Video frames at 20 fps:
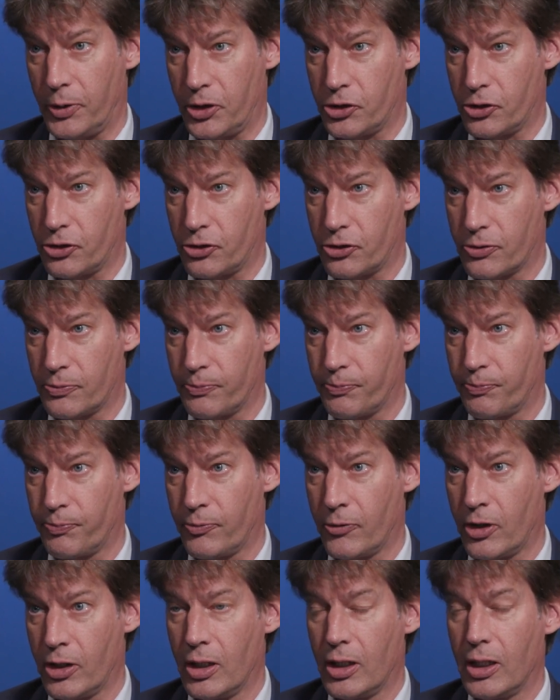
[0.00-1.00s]
pitches.
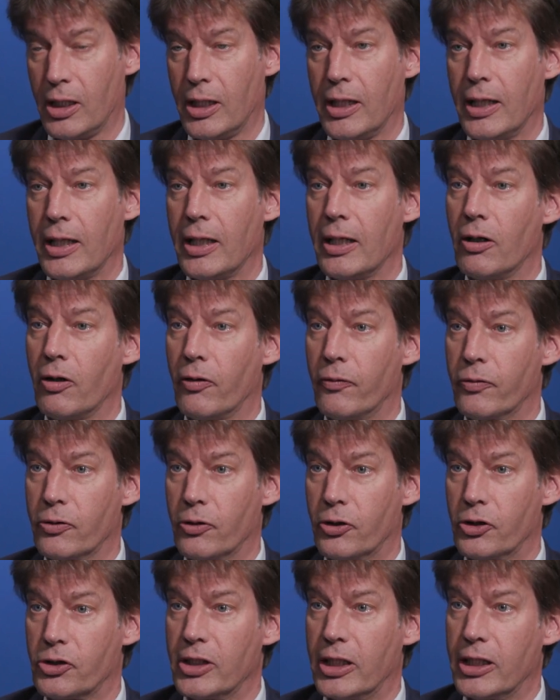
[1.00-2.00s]
Of course,